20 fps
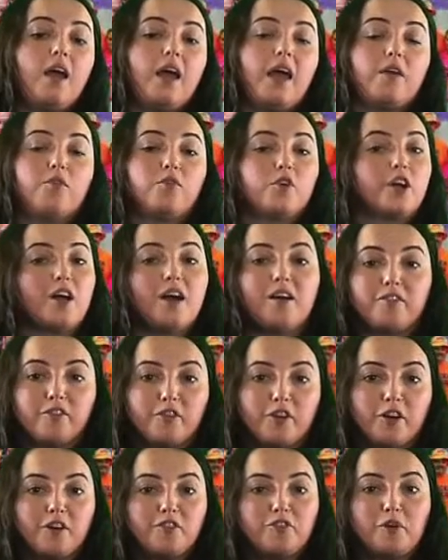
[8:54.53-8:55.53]
and
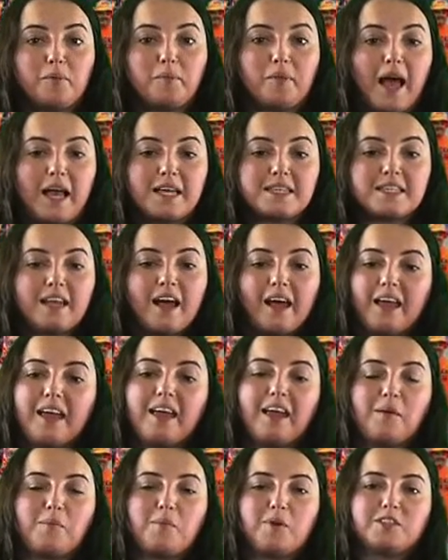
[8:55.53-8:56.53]
recover from last night,
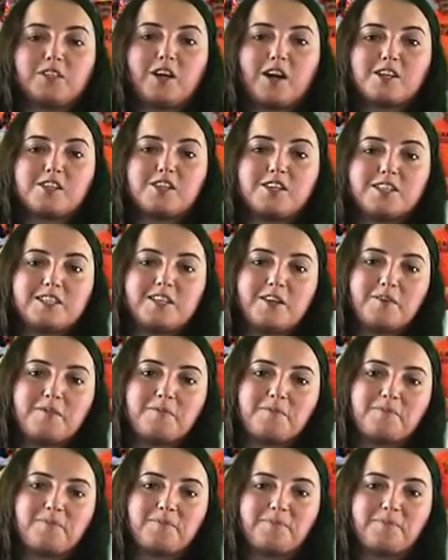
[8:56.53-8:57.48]
and we'll talk to you soon.